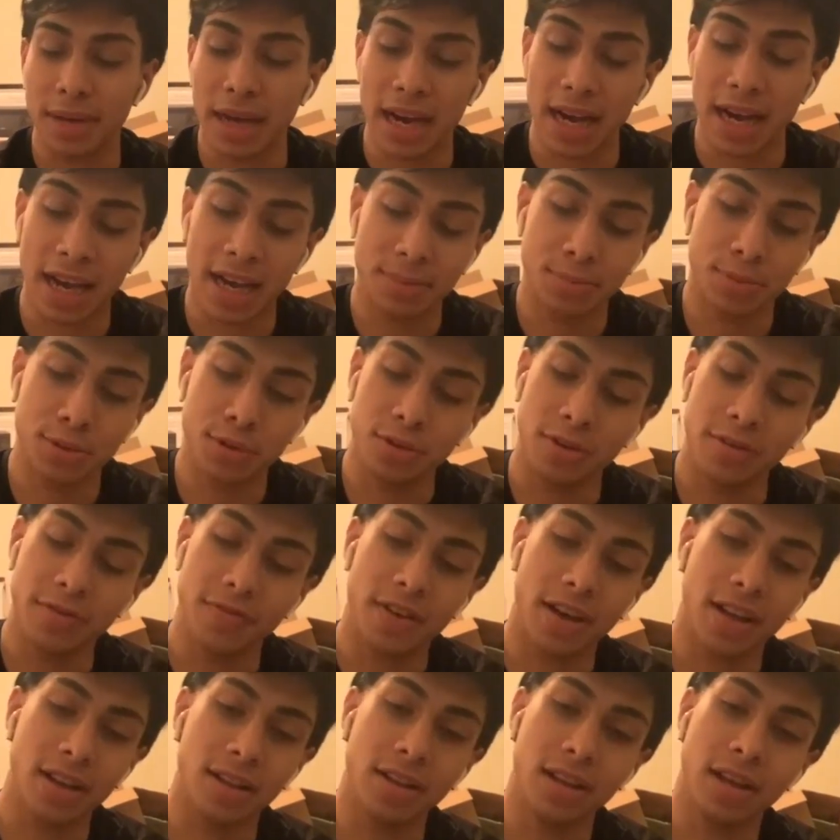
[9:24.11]
I absolutely
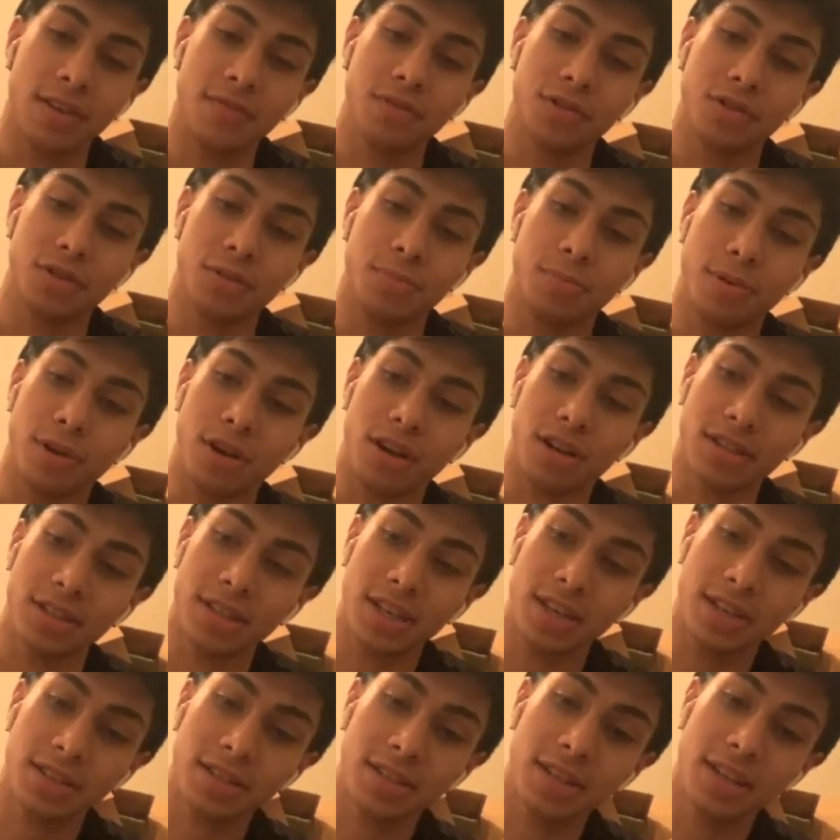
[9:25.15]
fell in love with the
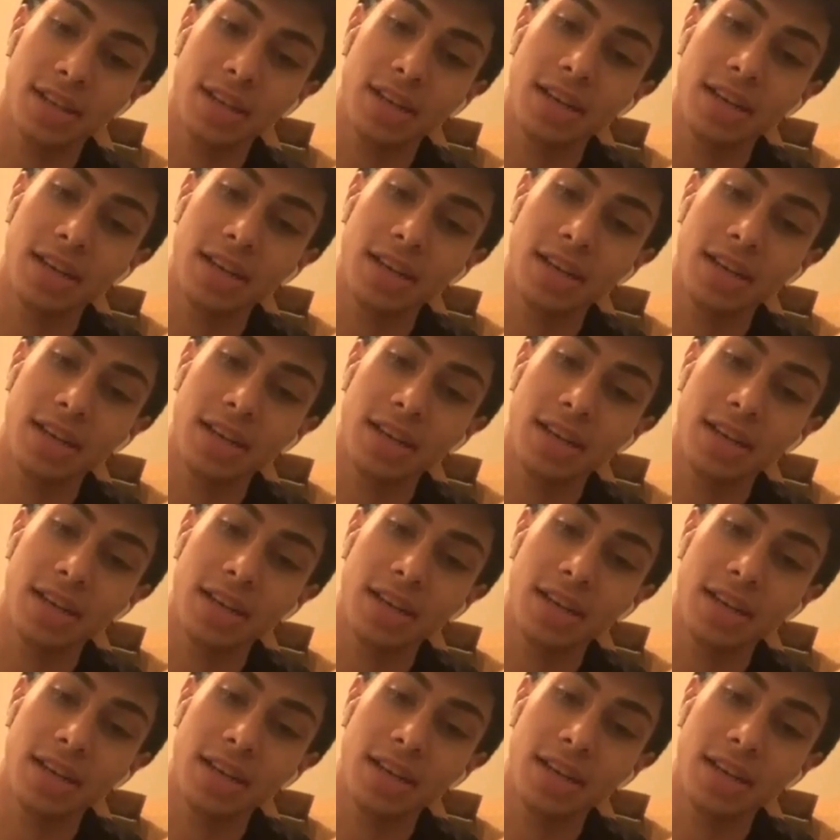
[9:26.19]
process